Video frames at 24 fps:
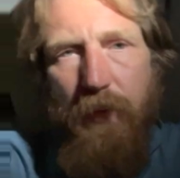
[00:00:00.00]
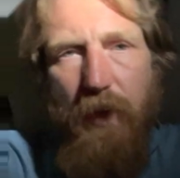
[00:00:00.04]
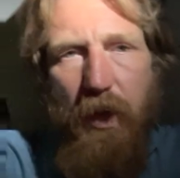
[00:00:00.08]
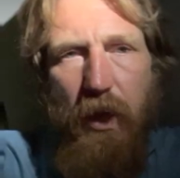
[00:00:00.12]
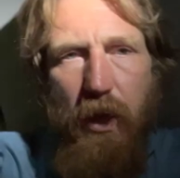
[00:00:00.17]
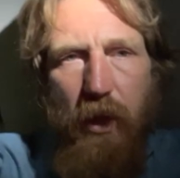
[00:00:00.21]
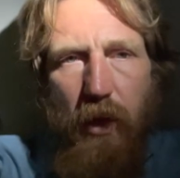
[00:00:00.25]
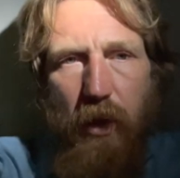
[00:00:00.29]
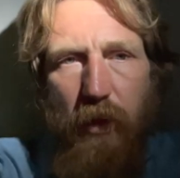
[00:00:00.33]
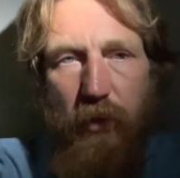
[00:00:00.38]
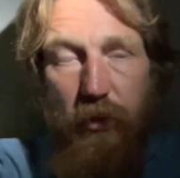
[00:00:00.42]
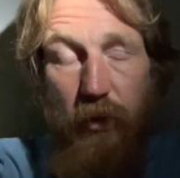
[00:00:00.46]

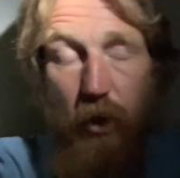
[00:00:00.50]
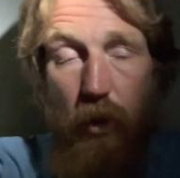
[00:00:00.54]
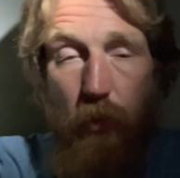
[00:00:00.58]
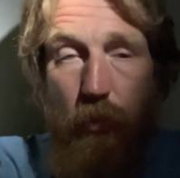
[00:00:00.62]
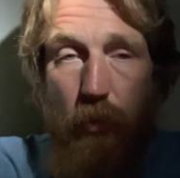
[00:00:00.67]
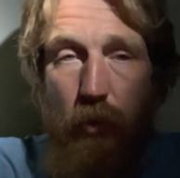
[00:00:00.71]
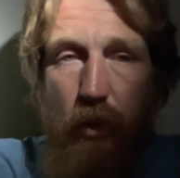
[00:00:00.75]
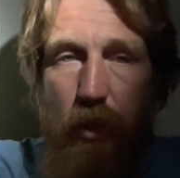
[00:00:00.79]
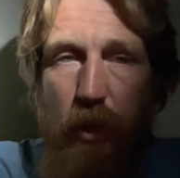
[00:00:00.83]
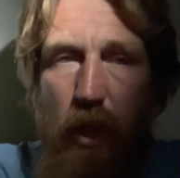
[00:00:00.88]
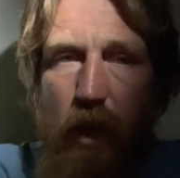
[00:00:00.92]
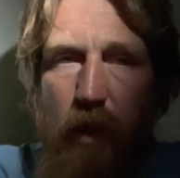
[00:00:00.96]
And I thought we
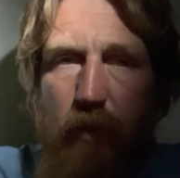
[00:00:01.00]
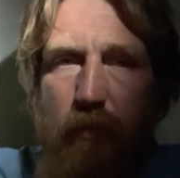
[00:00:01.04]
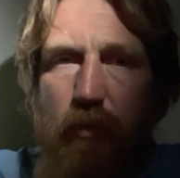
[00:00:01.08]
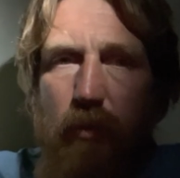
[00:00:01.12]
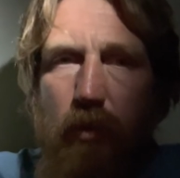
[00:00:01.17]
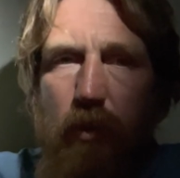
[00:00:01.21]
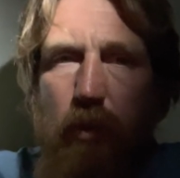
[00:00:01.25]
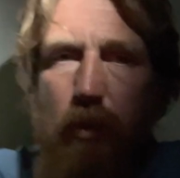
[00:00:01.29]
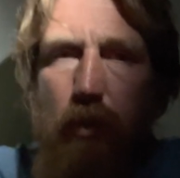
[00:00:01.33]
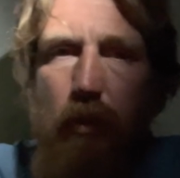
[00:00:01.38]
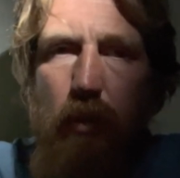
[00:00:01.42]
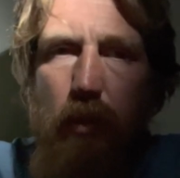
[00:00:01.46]
were going to have
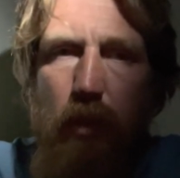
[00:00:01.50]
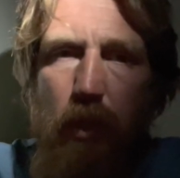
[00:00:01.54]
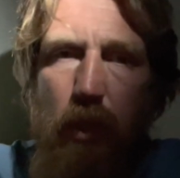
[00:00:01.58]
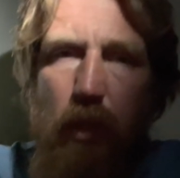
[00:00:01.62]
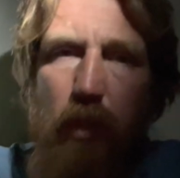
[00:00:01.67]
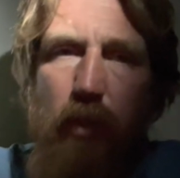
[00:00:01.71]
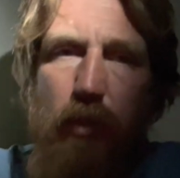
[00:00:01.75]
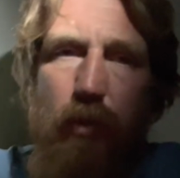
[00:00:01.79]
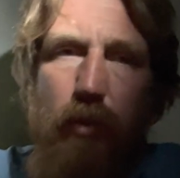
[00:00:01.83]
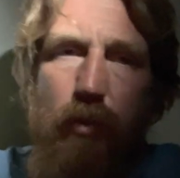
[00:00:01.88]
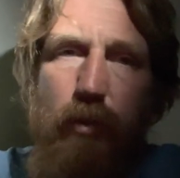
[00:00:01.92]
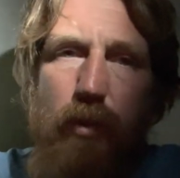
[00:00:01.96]
a
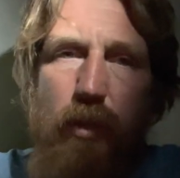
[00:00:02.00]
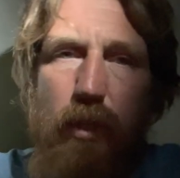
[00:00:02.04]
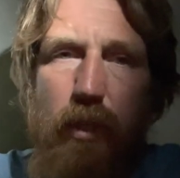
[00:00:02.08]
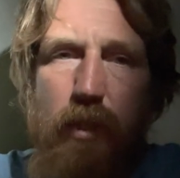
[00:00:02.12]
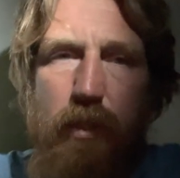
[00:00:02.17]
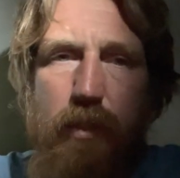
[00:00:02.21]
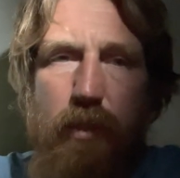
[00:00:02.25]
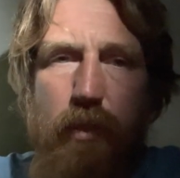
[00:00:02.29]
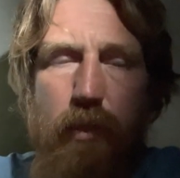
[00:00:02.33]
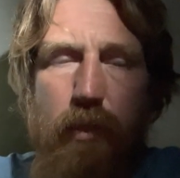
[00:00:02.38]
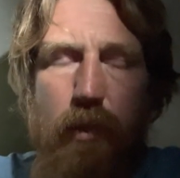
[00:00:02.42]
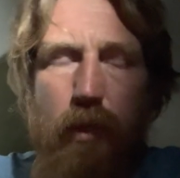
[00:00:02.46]
clear day
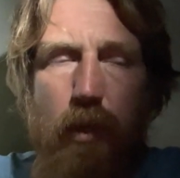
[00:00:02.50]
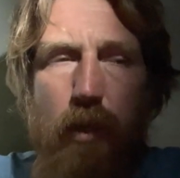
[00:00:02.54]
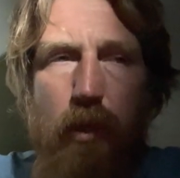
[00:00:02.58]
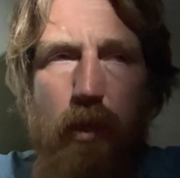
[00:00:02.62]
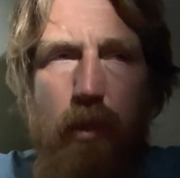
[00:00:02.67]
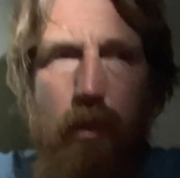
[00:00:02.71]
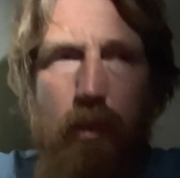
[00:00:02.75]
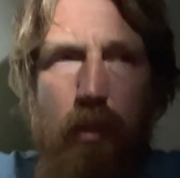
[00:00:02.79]
today,